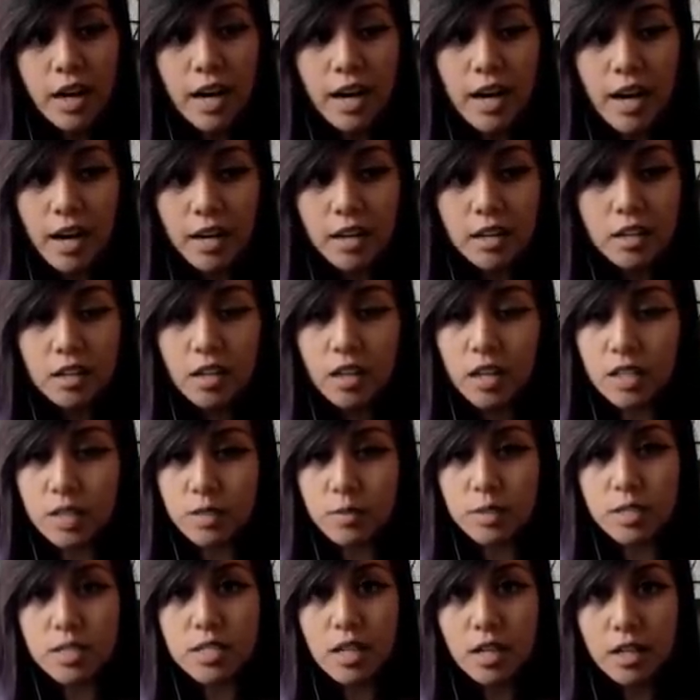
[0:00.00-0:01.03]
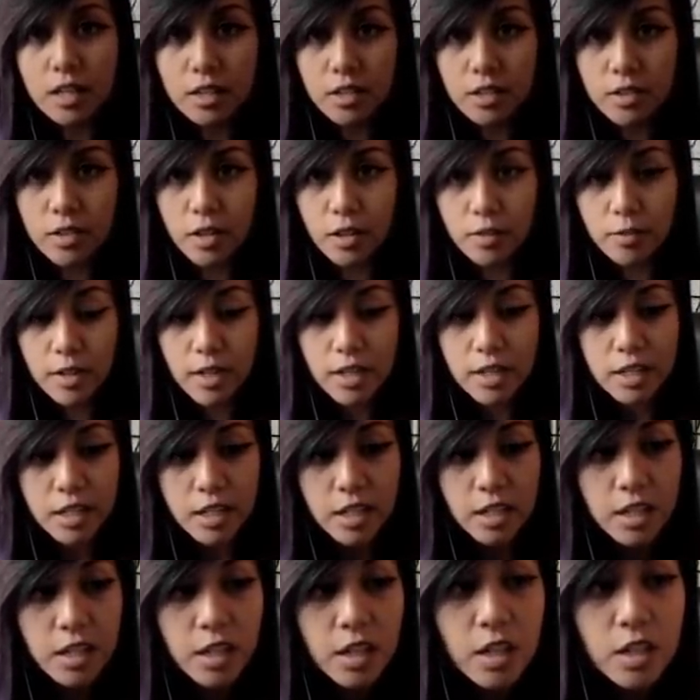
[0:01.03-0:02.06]
I had a Cosmic Cyclone
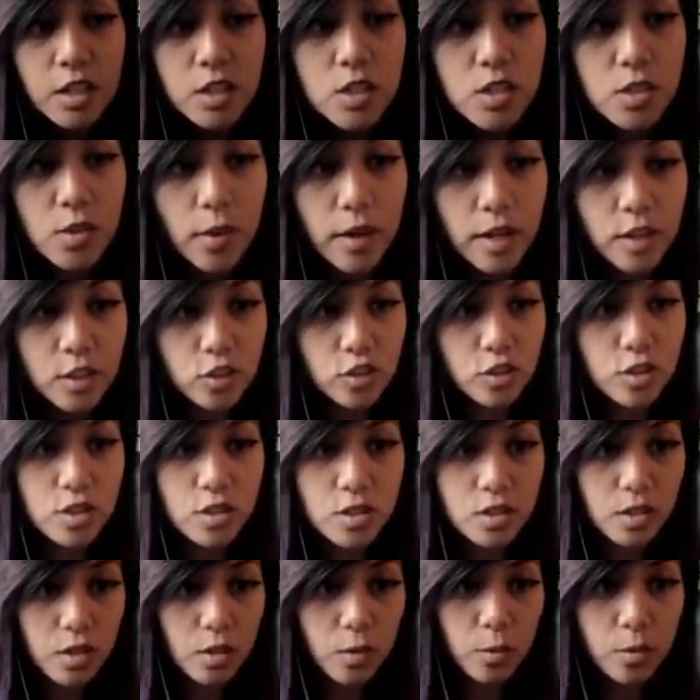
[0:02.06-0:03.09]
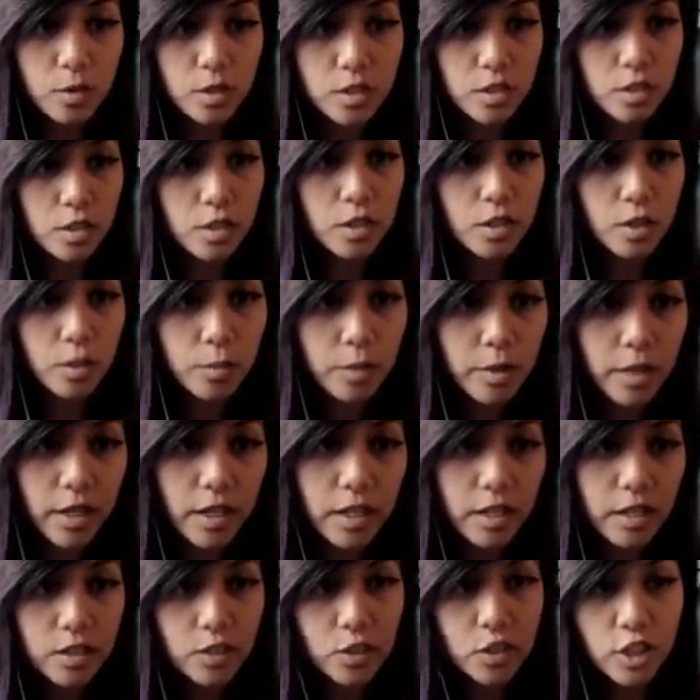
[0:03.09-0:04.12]
already. So I just would, you know,
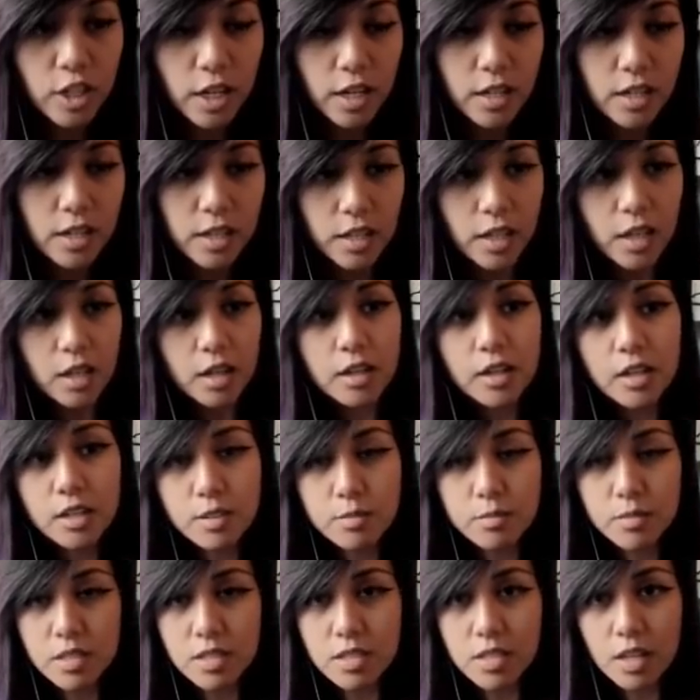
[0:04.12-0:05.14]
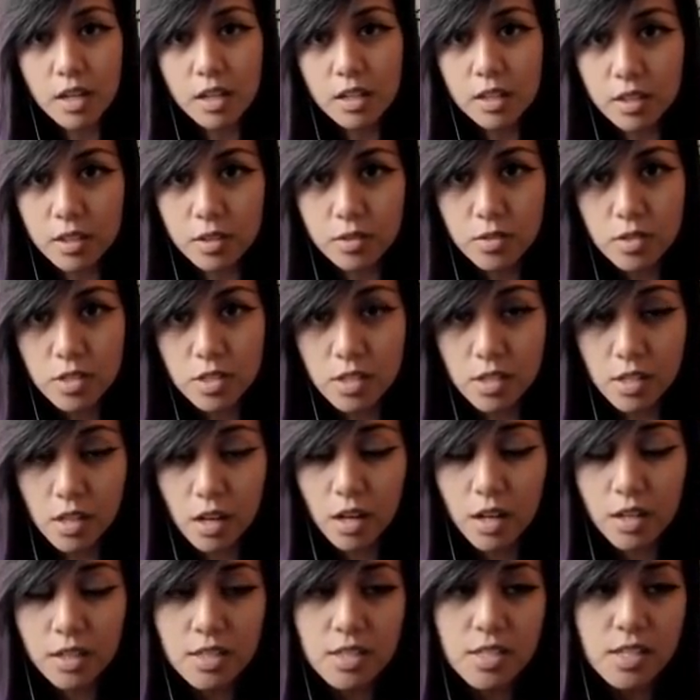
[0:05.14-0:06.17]
plan on chaining that Cosmic Cyclone to the
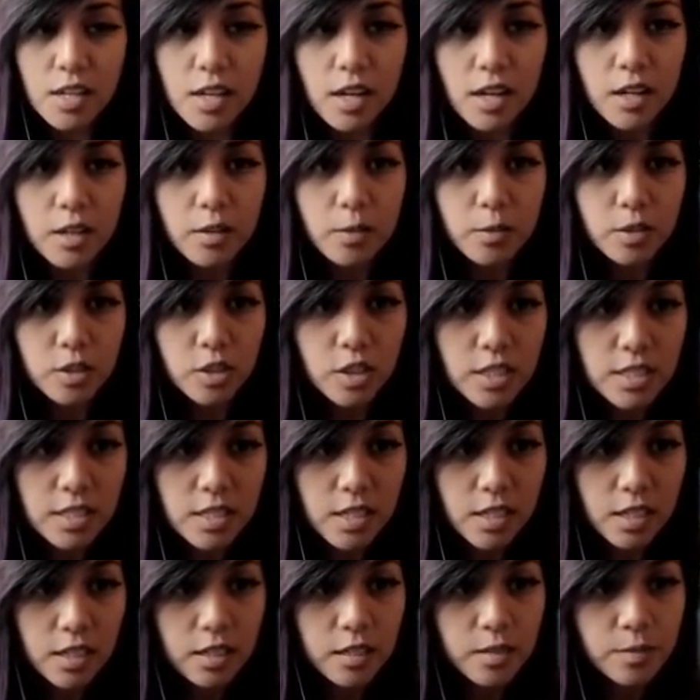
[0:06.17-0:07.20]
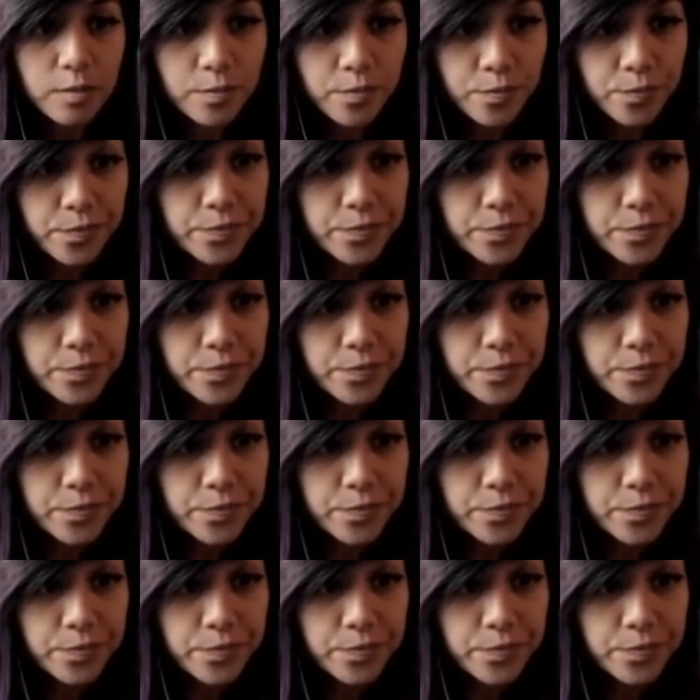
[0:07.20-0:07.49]
Onslaught, which I did.